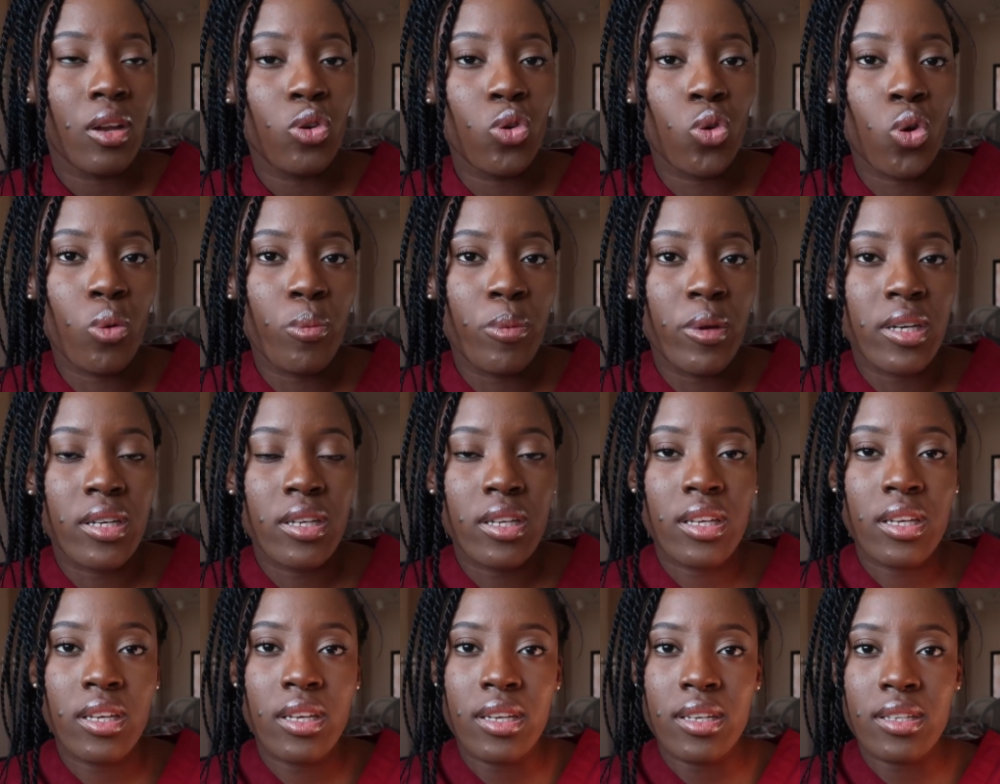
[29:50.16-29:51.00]

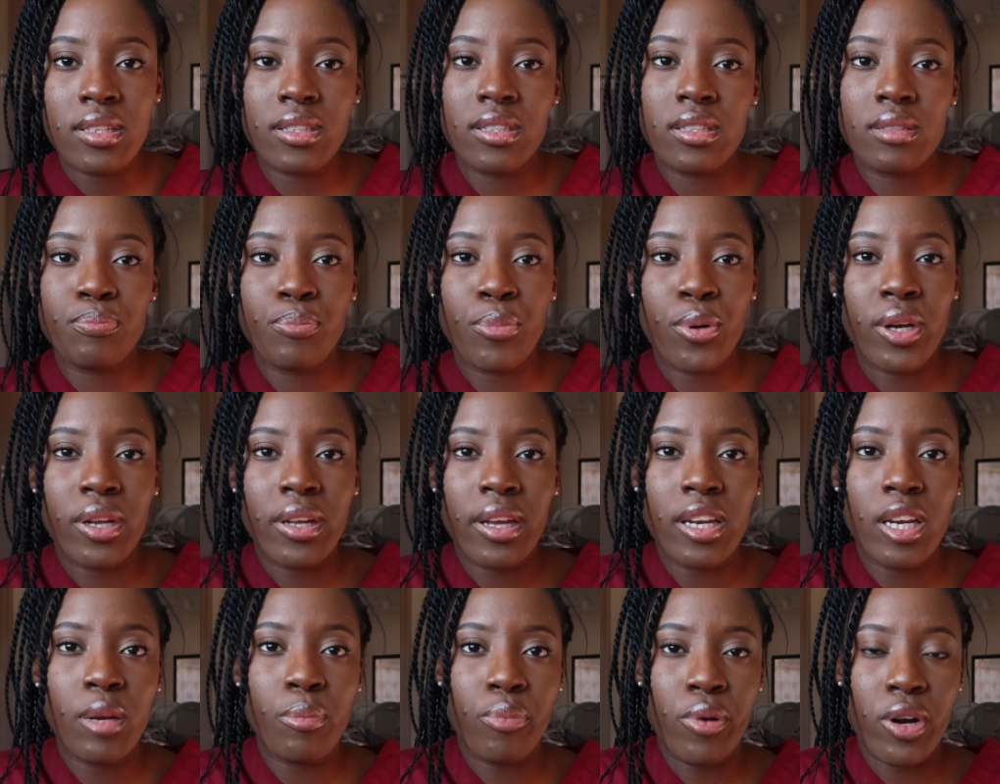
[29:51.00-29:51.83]
nobody is
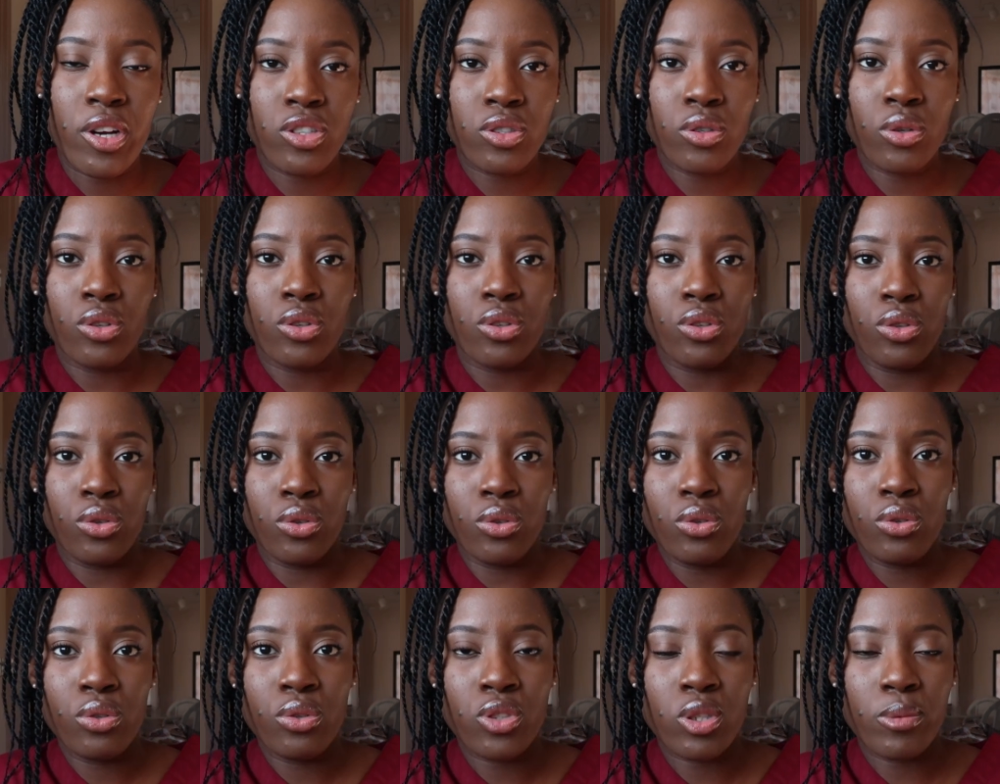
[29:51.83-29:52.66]
putting any pressure on
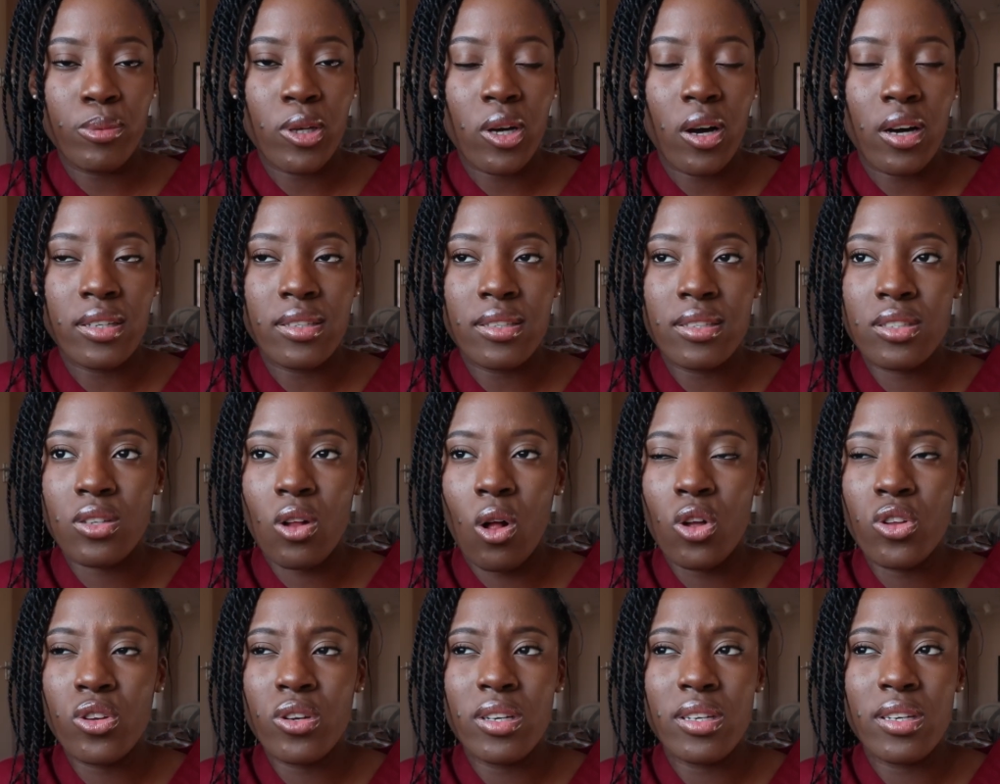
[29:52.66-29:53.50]
you. To be honest,
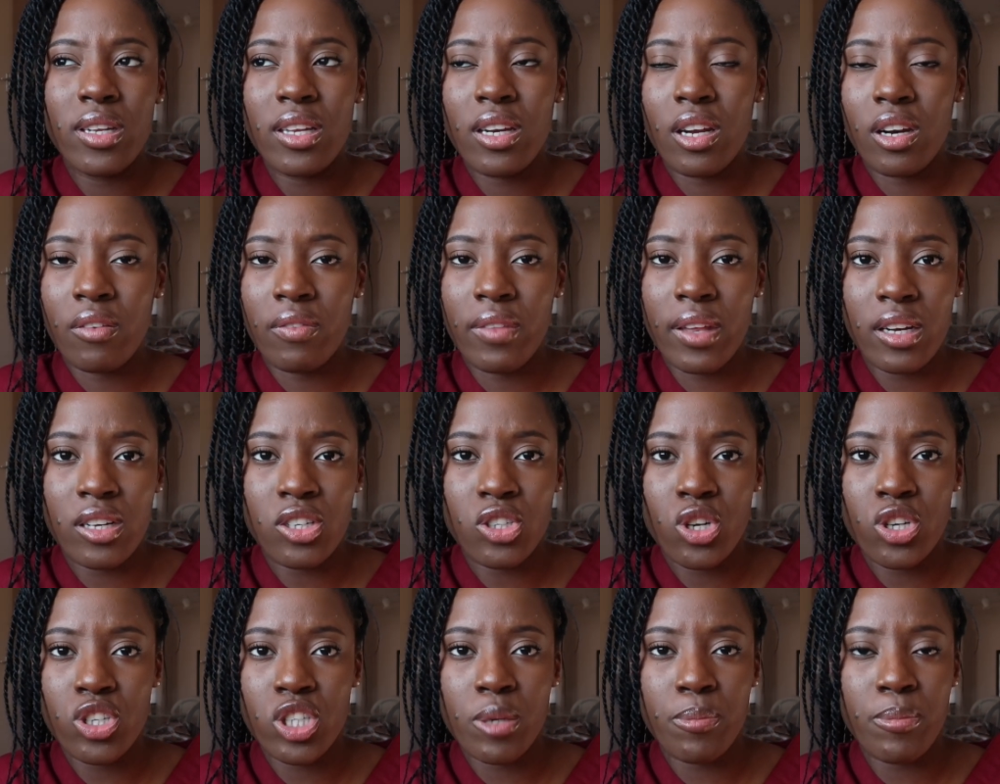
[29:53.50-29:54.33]
all you need out of that
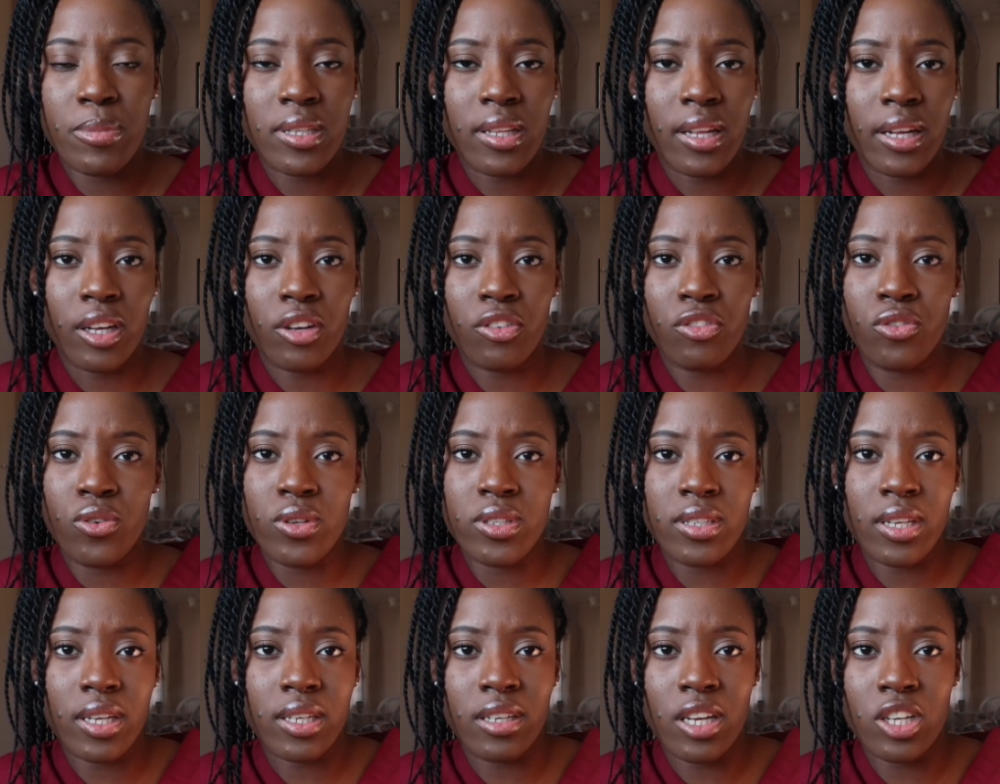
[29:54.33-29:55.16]
internship is like a
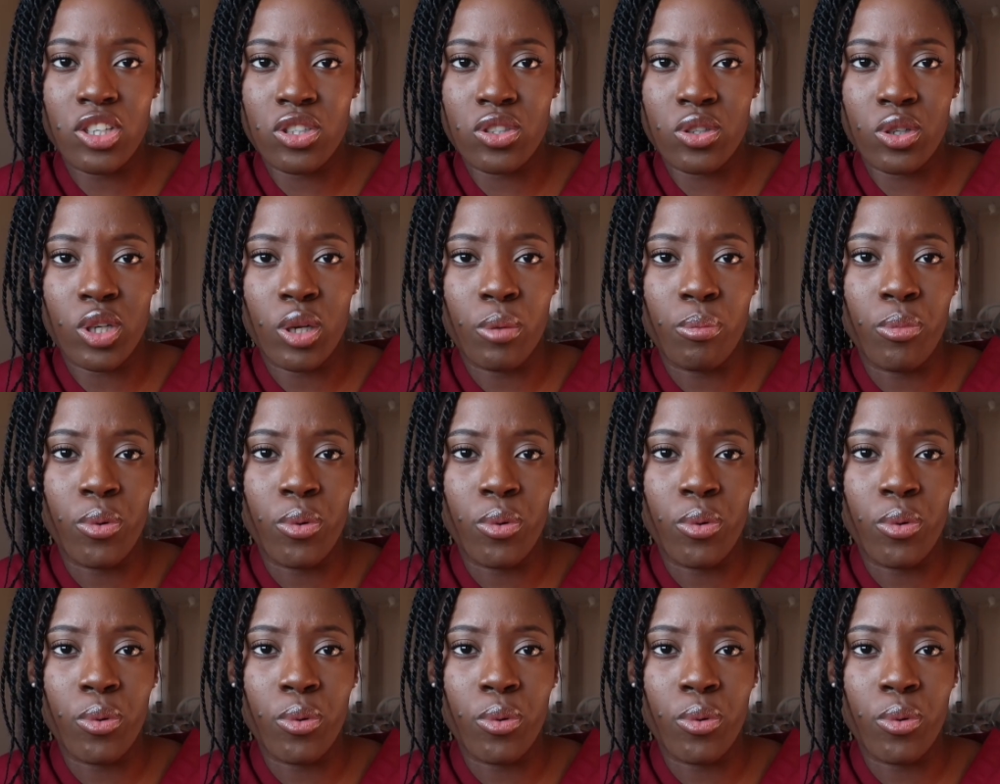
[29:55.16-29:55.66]
few signatures on a